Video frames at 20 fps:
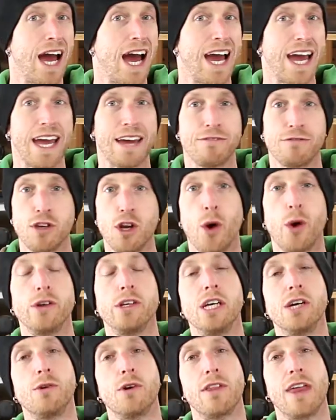I have no
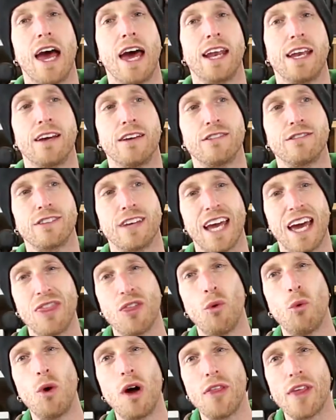idea where that is.
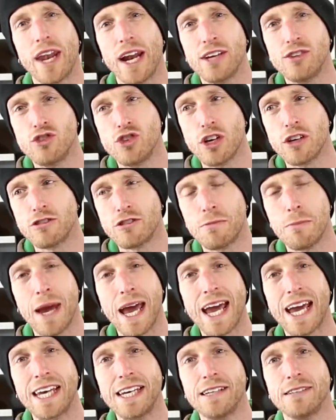And the one that I just
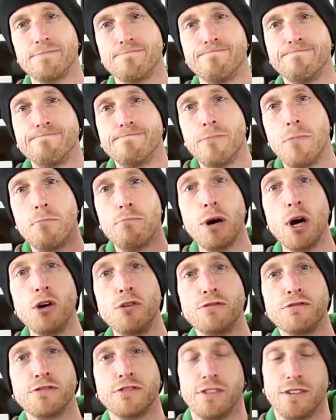made,
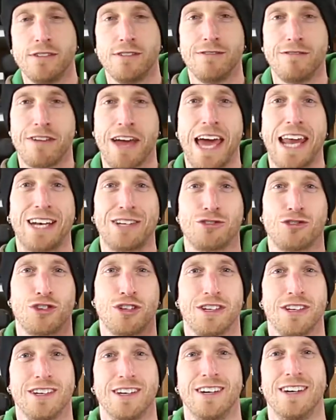poof,
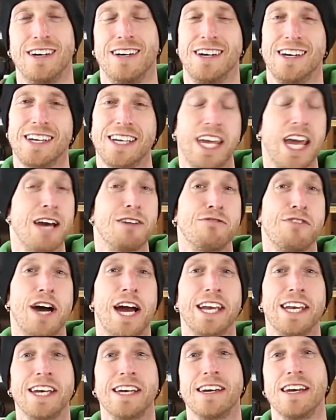vanished. Can't
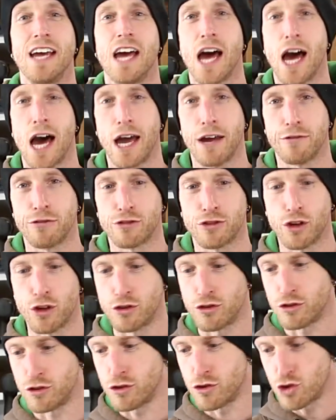find it. I have
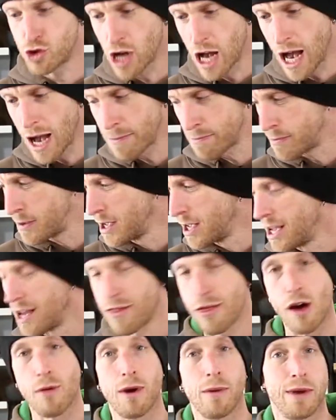searched the shop.
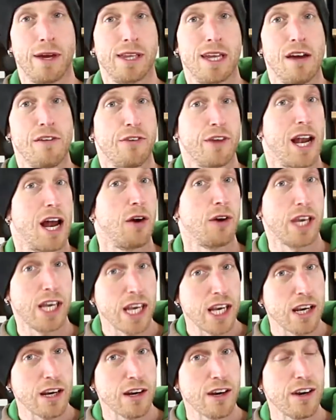Thought maybe I left it out
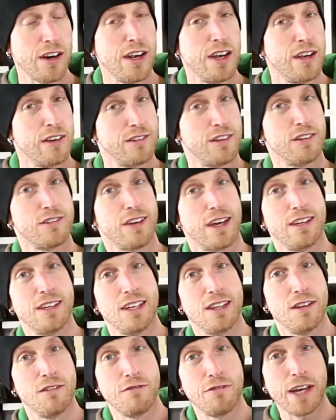here since I
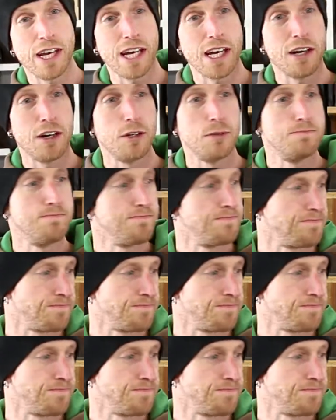did the video.